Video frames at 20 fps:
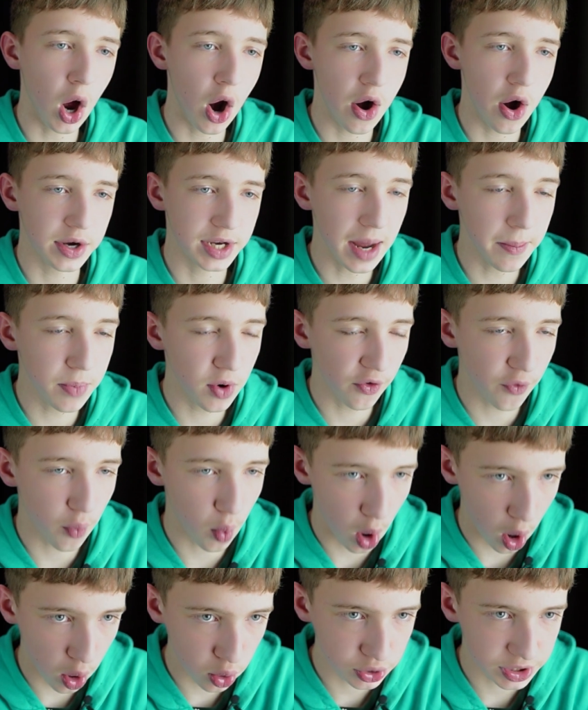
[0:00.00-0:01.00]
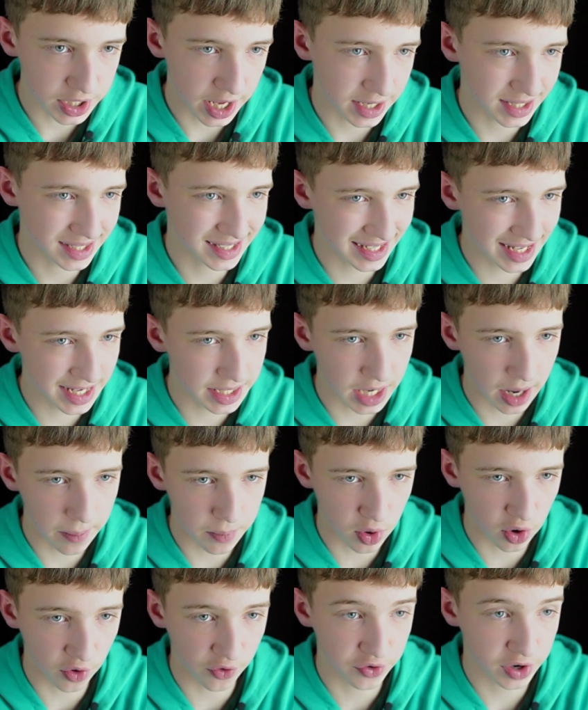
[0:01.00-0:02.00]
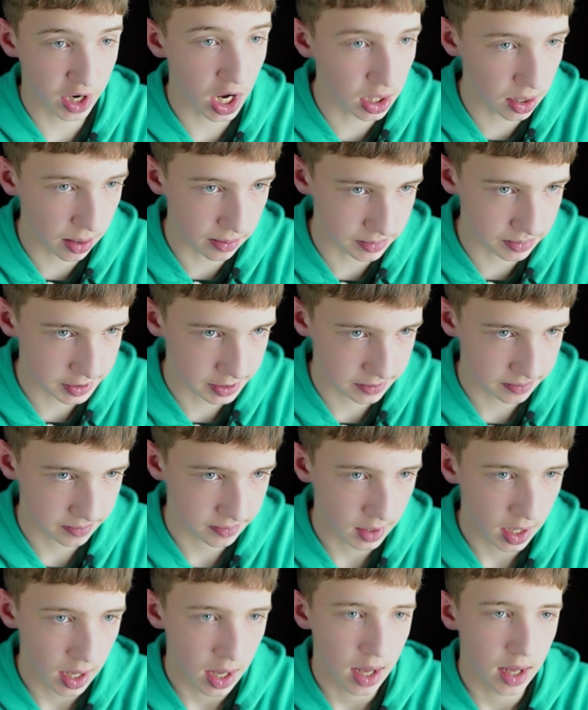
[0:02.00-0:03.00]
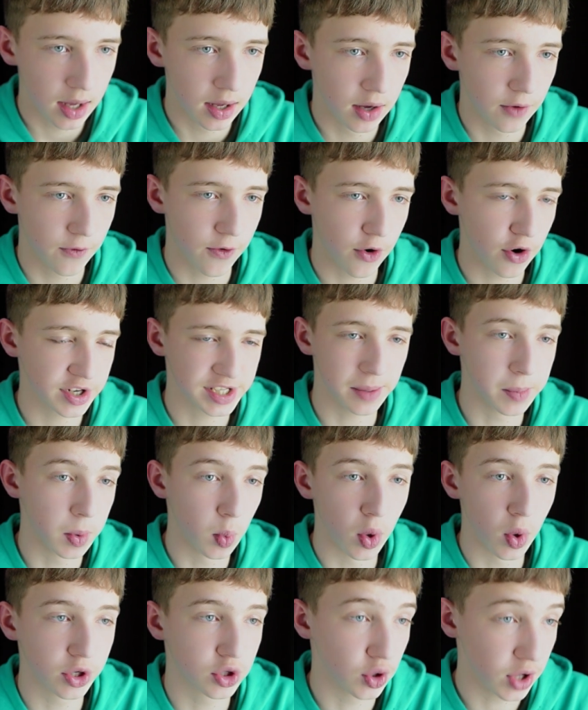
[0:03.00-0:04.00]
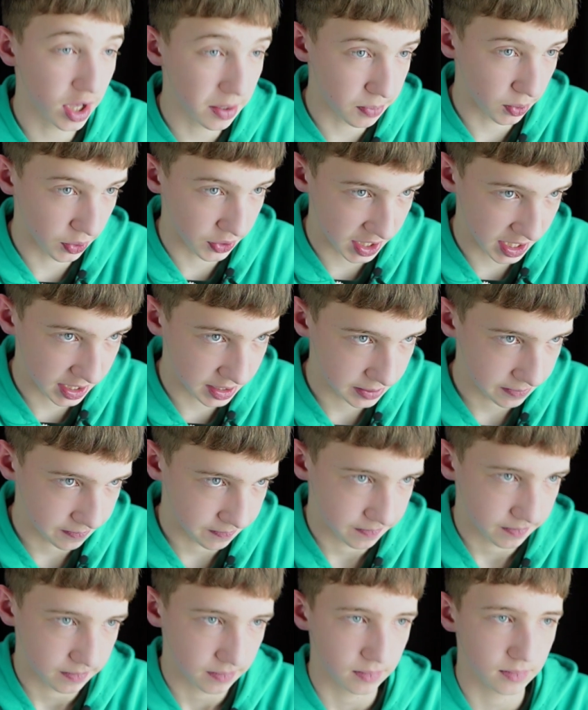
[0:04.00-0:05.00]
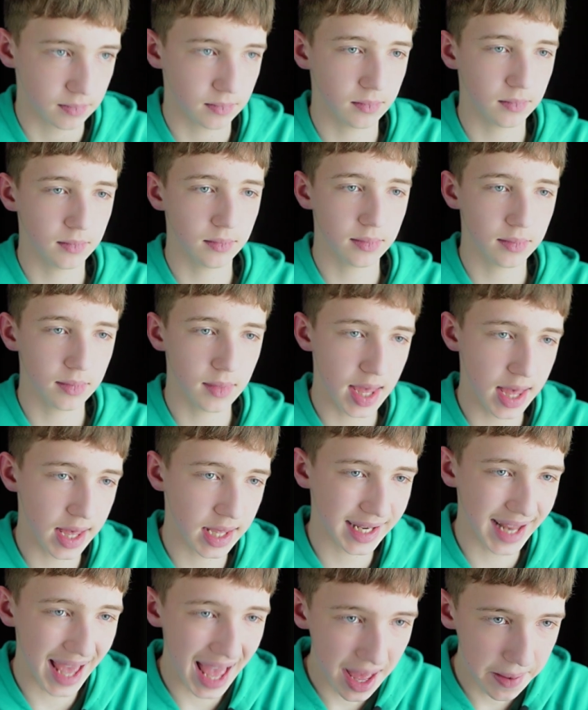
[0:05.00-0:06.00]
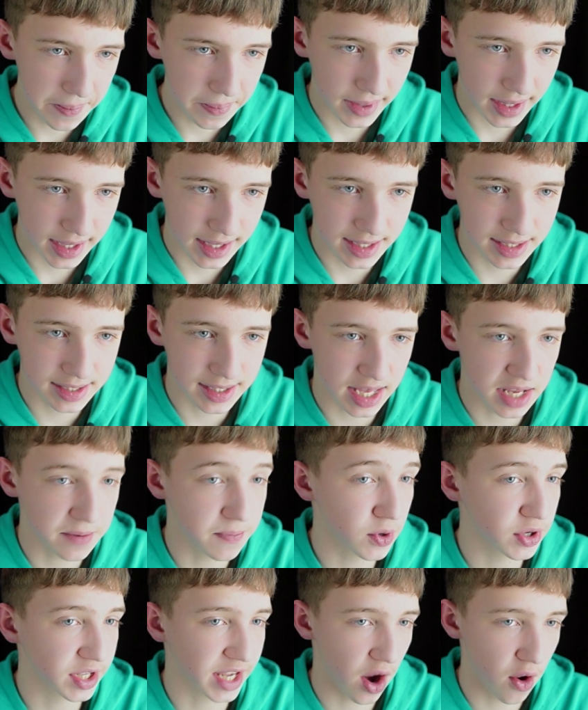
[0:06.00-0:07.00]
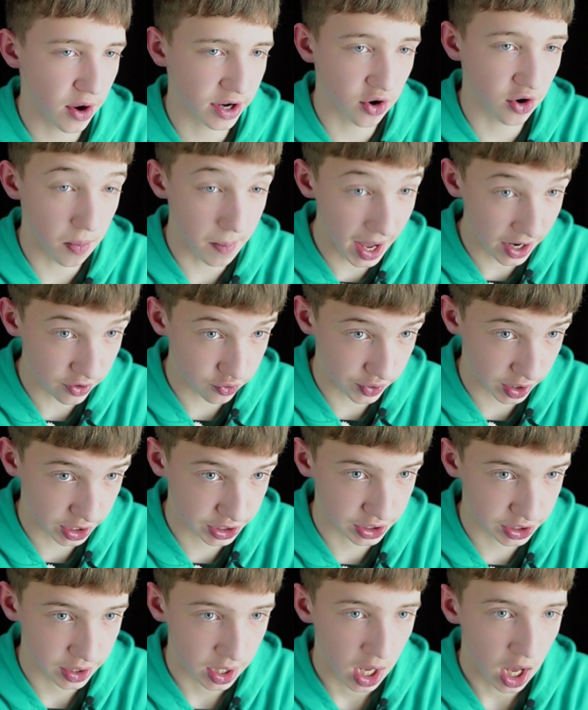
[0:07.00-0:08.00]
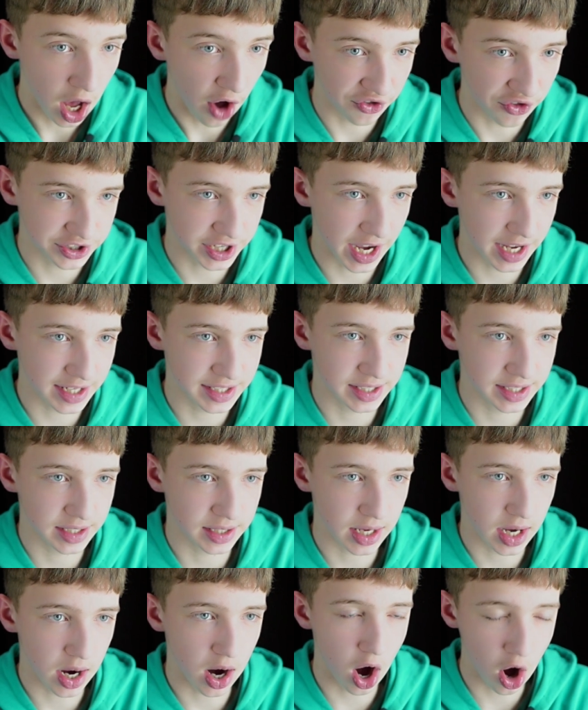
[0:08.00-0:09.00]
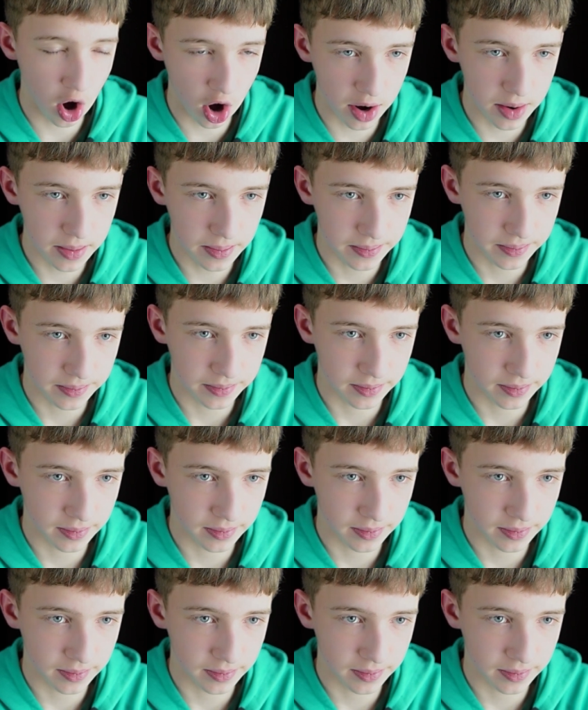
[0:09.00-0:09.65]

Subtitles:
are number of rows and number of columns. For example, we want to input these. And M is input character matrix of size R